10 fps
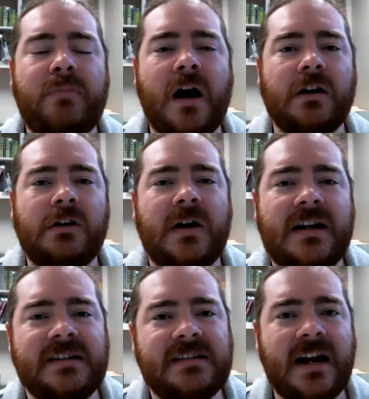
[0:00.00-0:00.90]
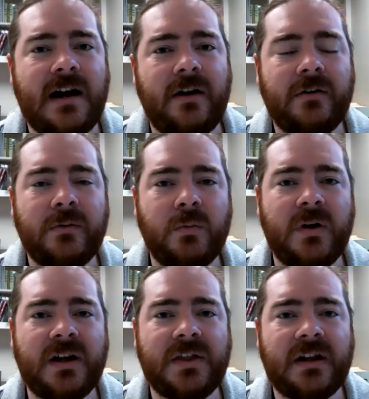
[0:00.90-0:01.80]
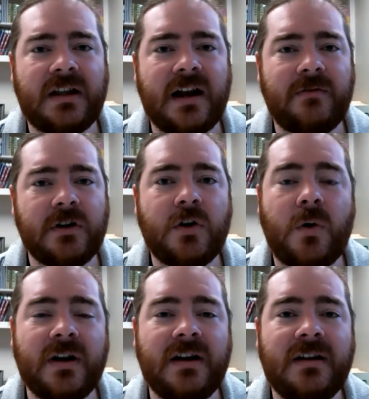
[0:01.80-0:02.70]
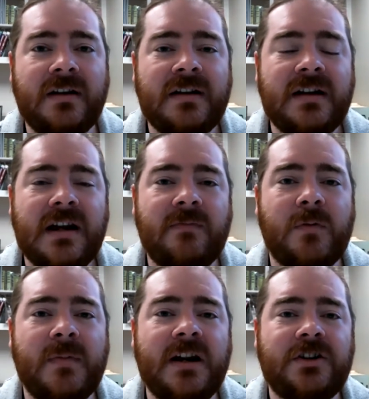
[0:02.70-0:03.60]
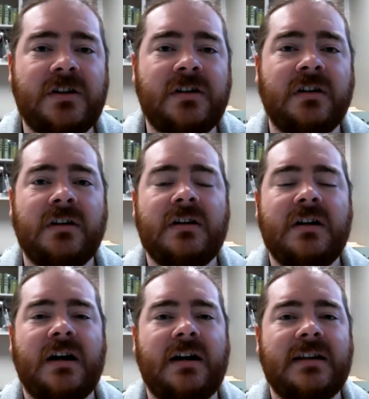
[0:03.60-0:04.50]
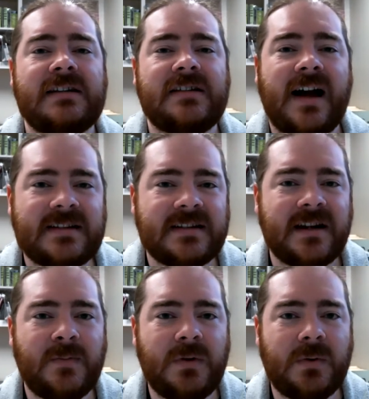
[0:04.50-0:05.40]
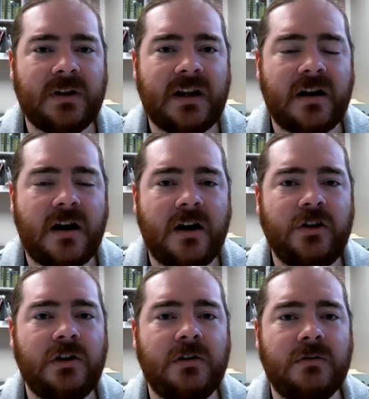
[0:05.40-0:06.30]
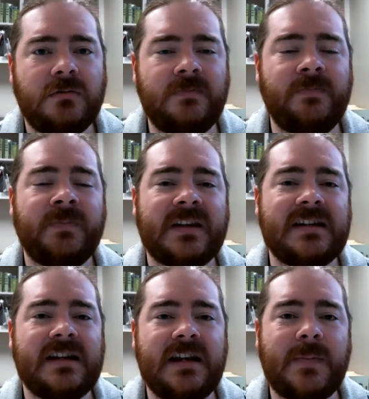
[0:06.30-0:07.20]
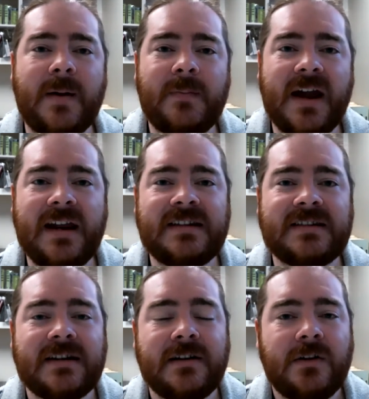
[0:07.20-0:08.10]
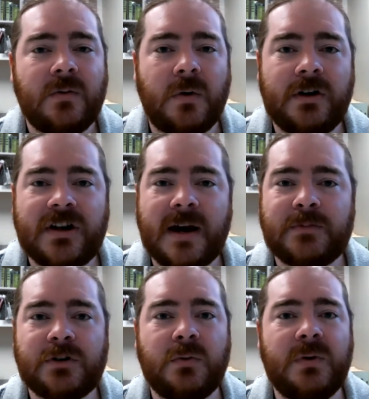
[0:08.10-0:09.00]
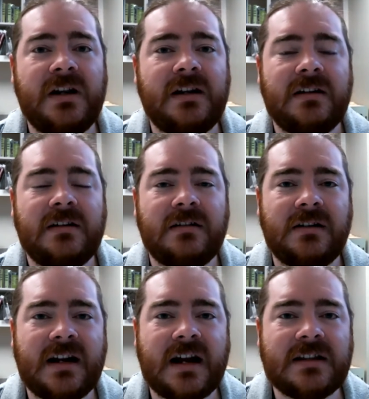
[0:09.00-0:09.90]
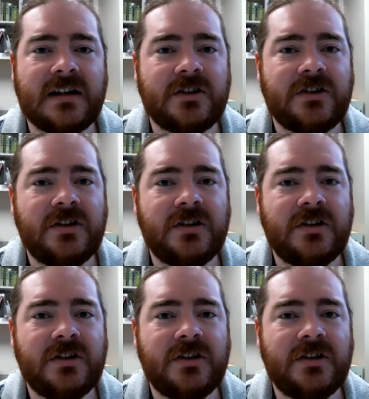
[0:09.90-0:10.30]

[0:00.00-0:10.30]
bog you guys down with a lot of recorded information. This class is going to be really kind of on you to keep at pace, 1 chapter a week. Get out there,